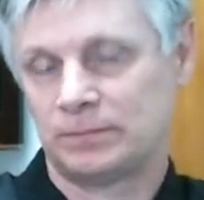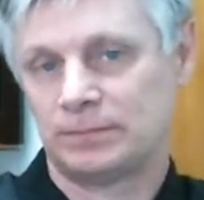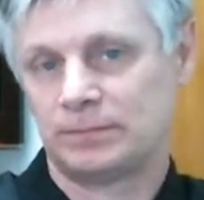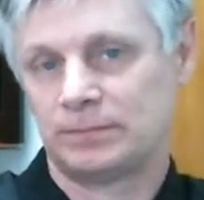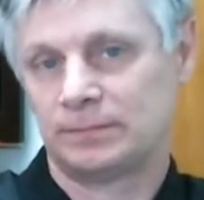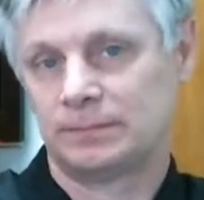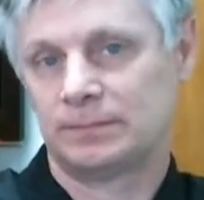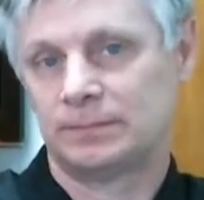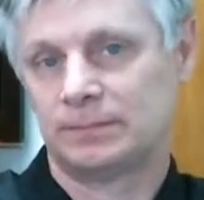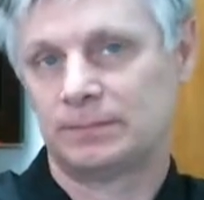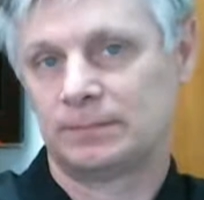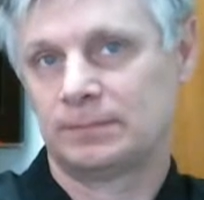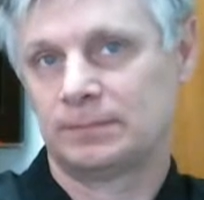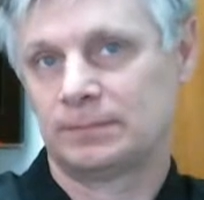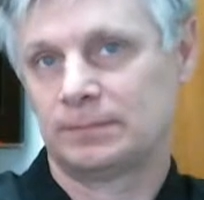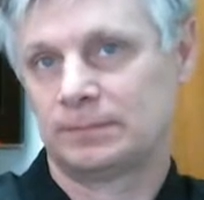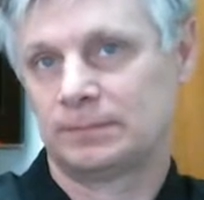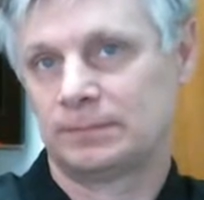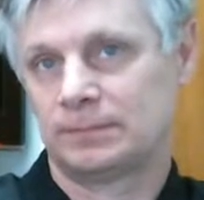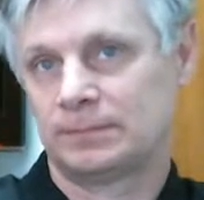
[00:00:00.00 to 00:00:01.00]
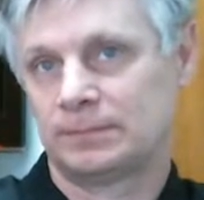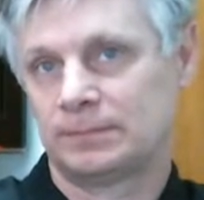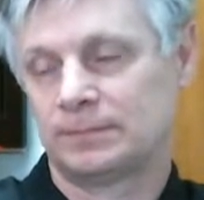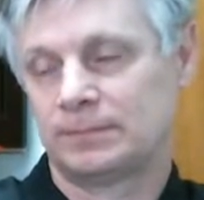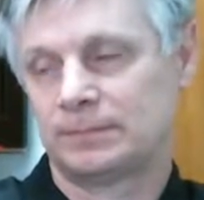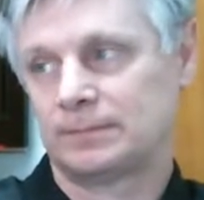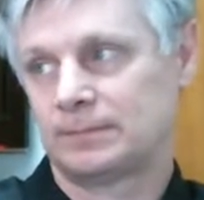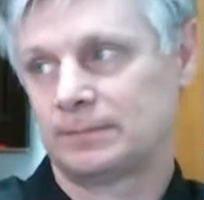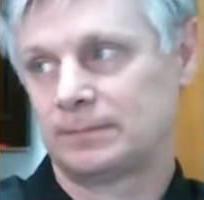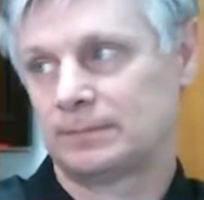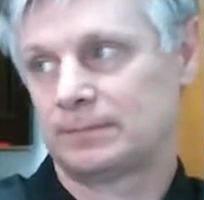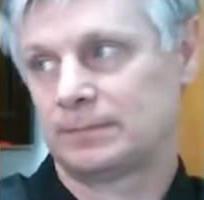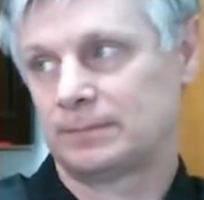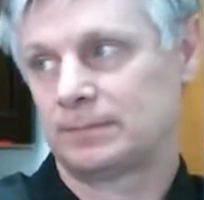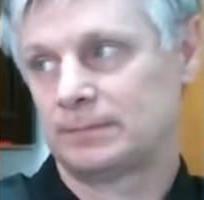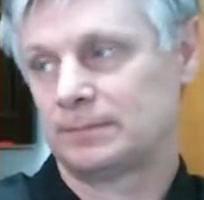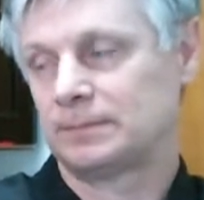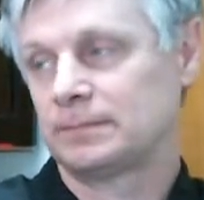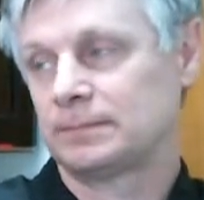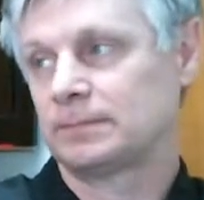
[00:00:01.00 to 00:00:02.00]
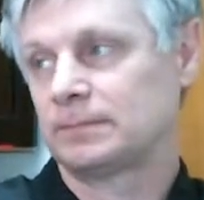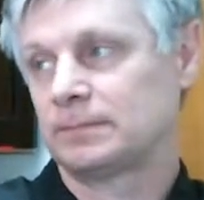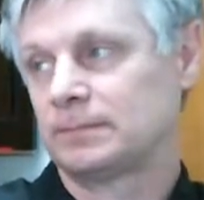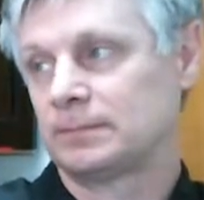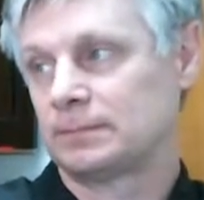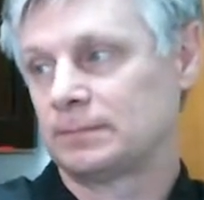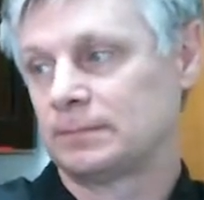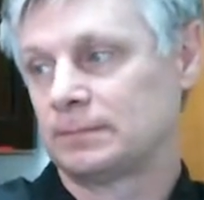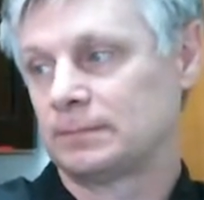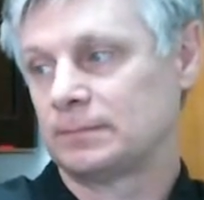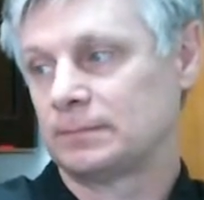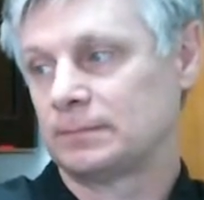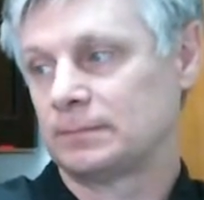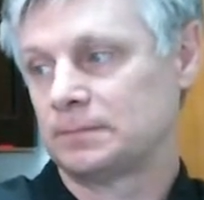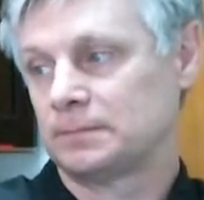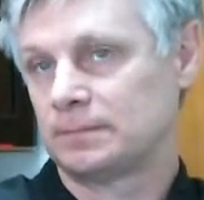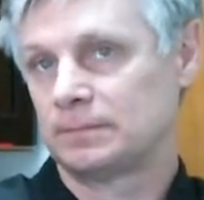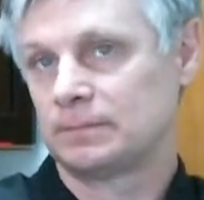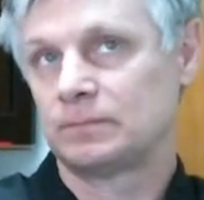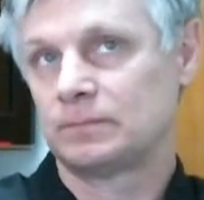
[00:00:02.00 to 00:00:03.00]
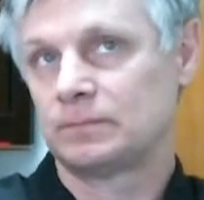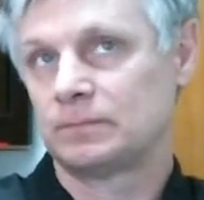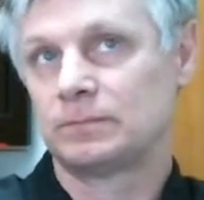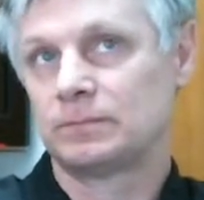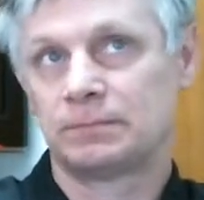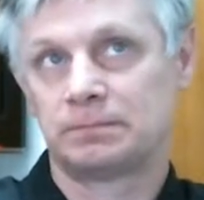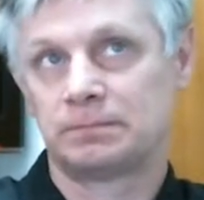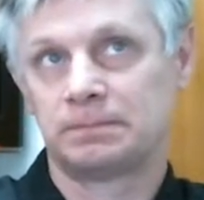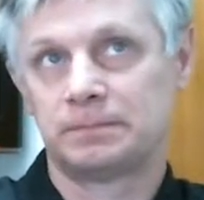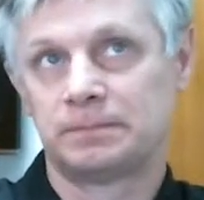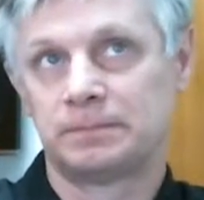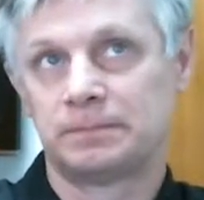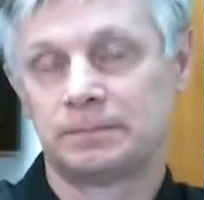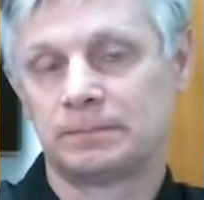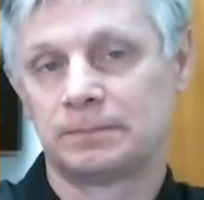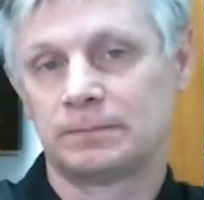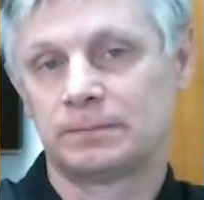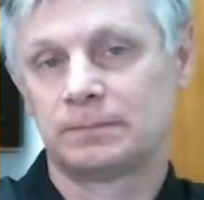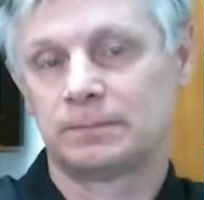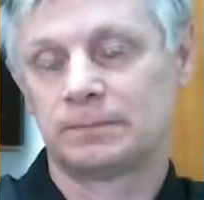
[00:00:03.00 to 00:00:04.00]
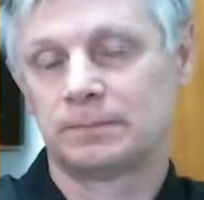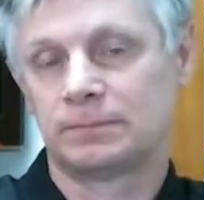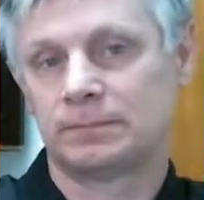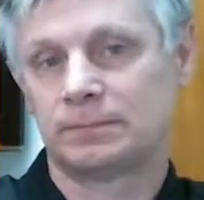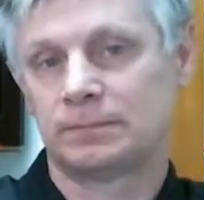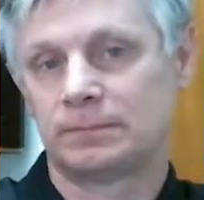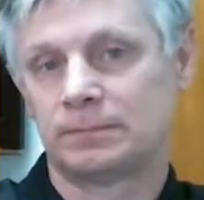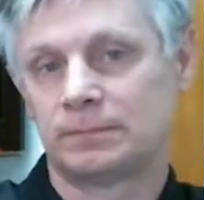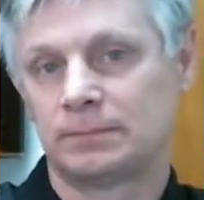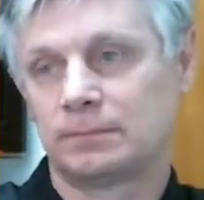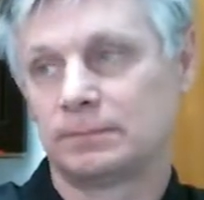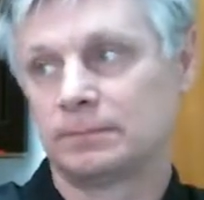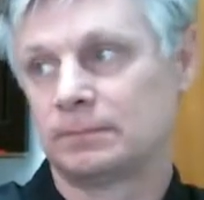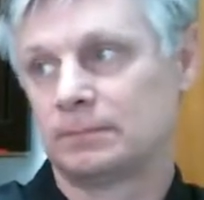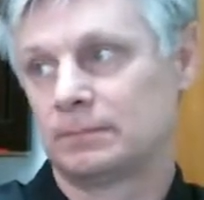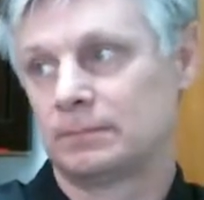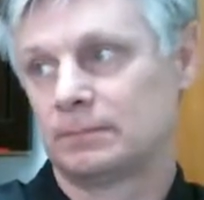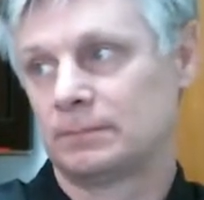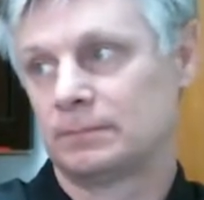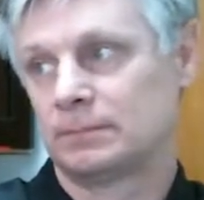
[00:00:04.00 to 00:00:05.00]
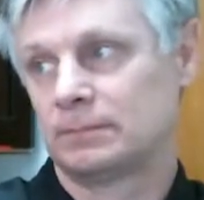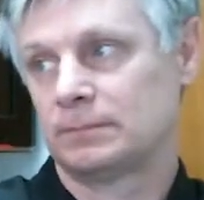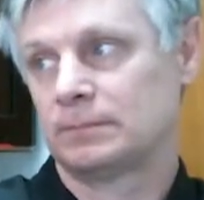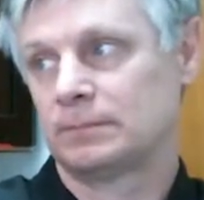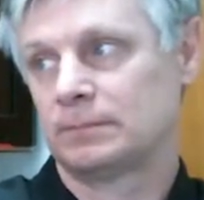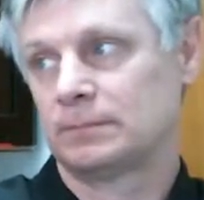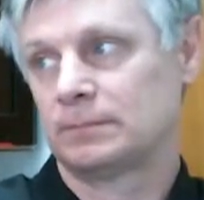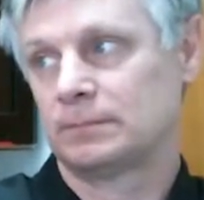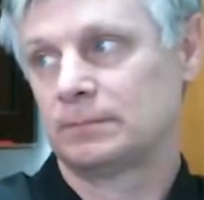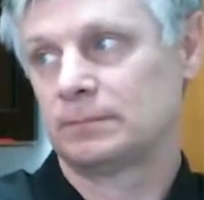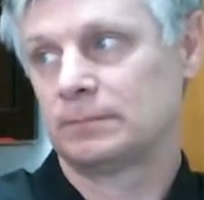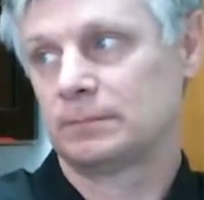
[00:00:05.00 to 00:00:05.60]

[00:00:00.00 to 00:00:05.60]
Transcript: (silent)